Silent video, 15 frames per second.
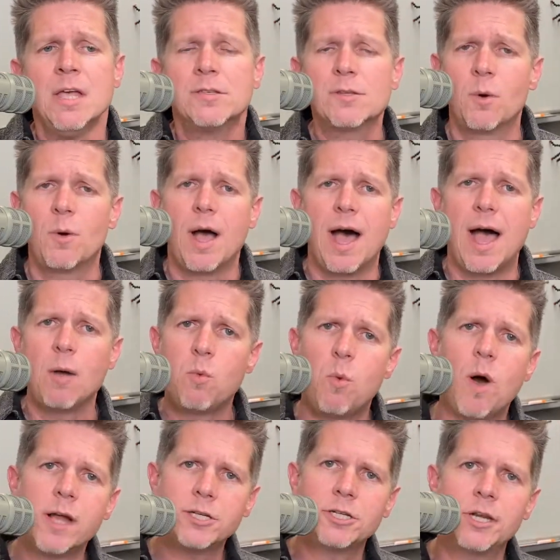So I
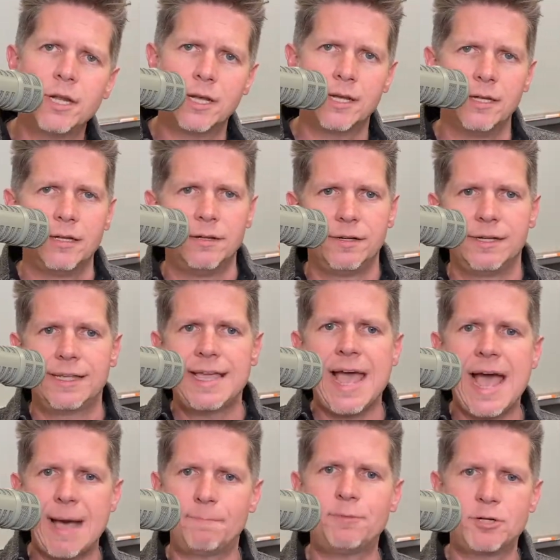want you to
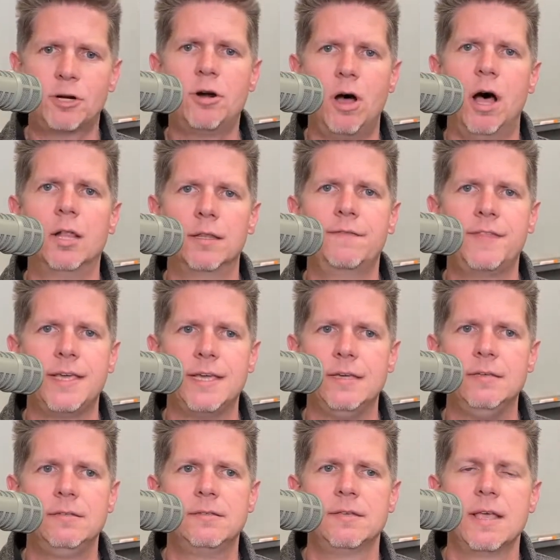capture all of
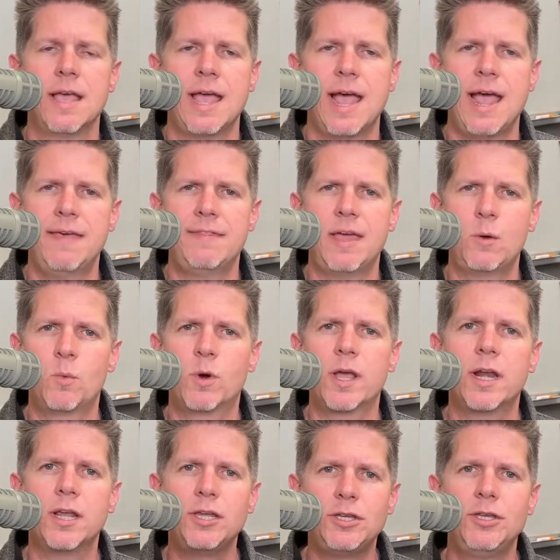these, and then we're
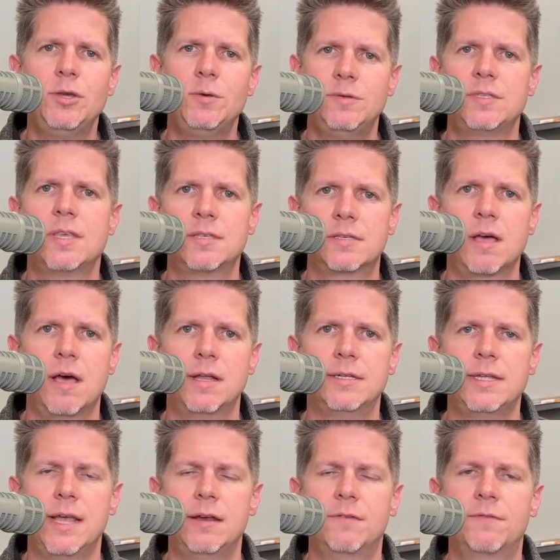going to use this
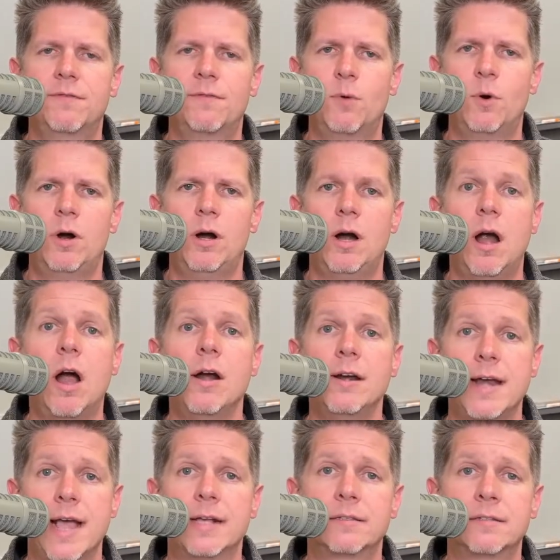content for our
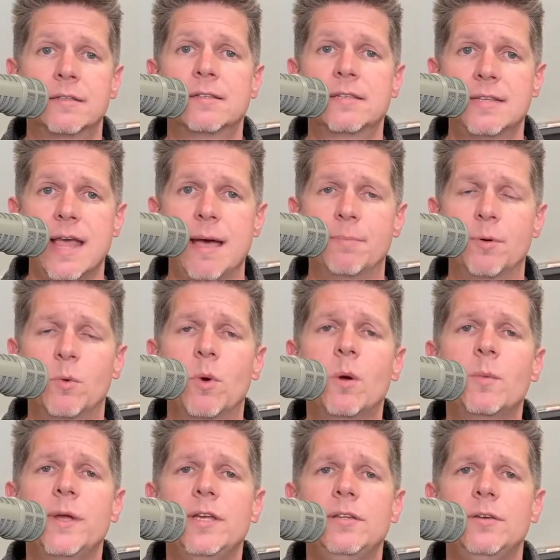next step
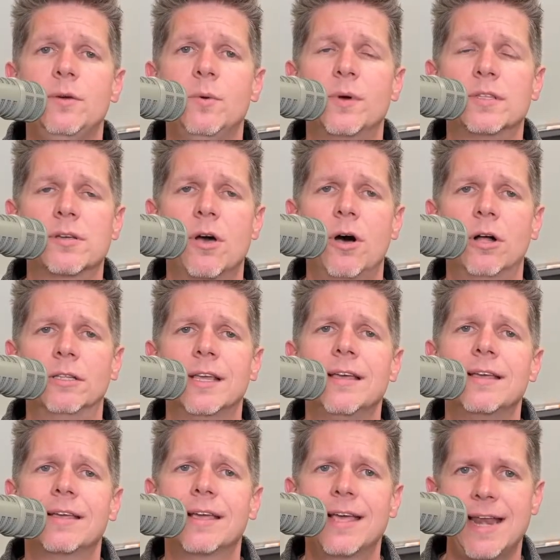when we do what's called
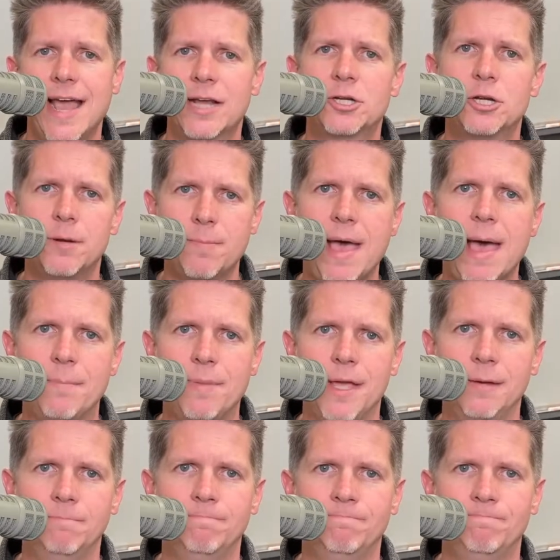connection
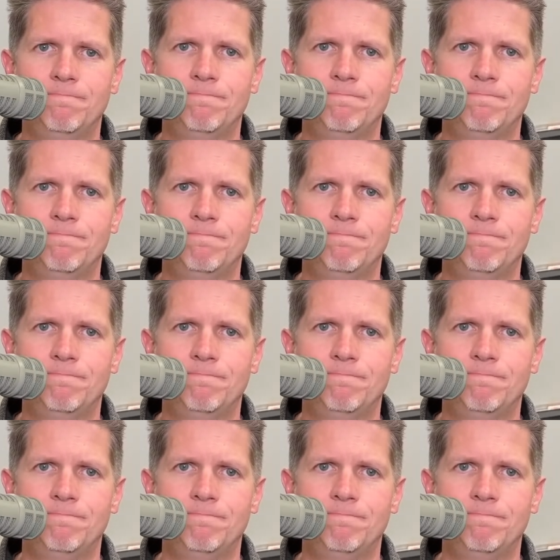mapping.